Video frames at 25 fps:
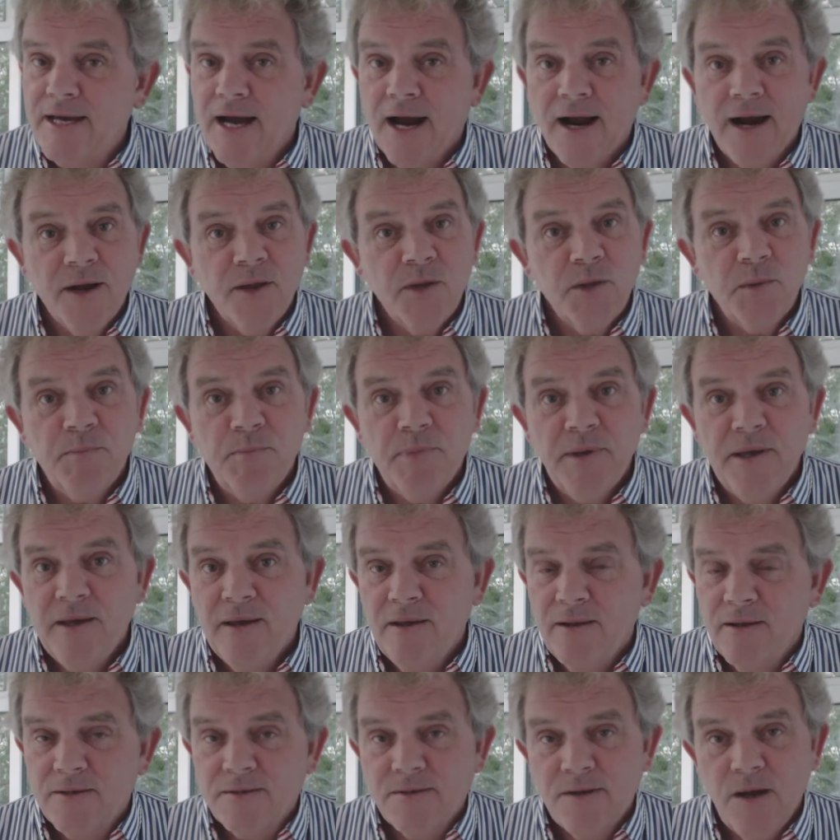Gareth
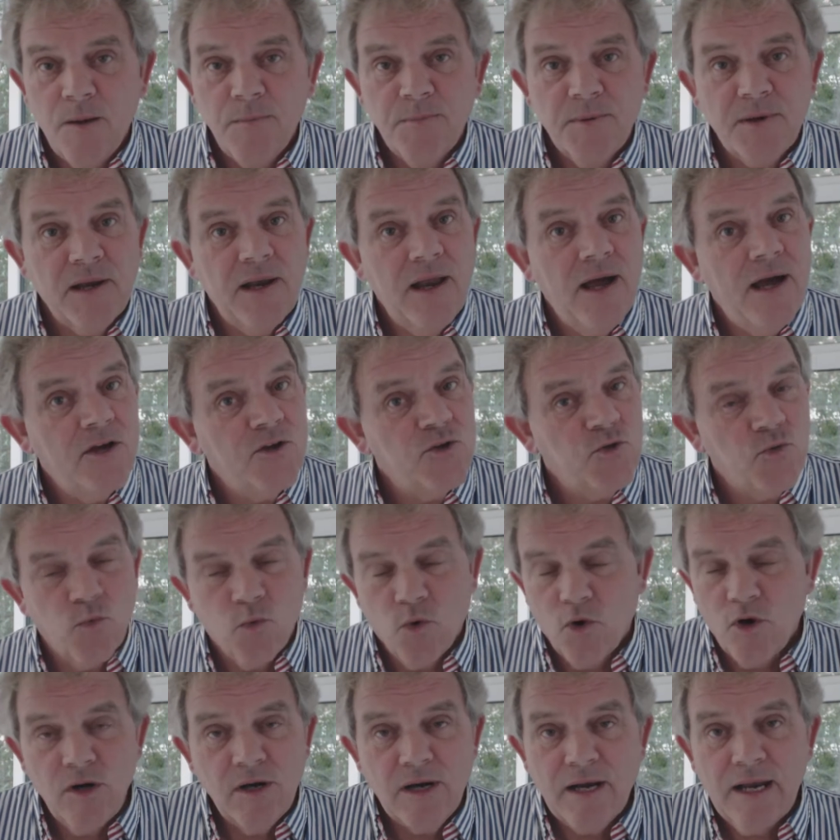Bale, top class,
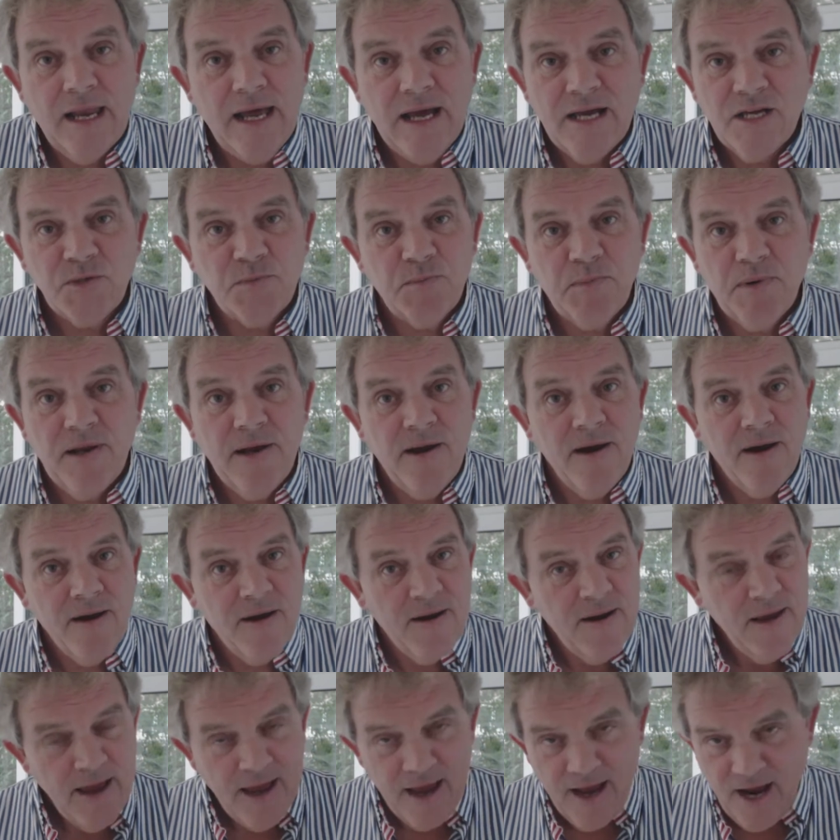world class
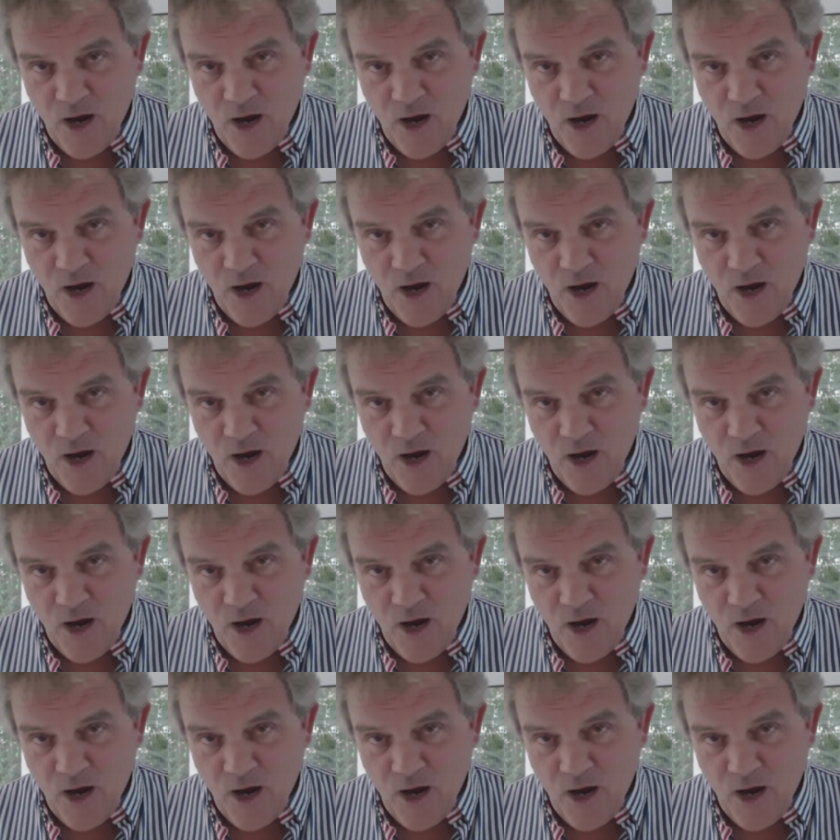player.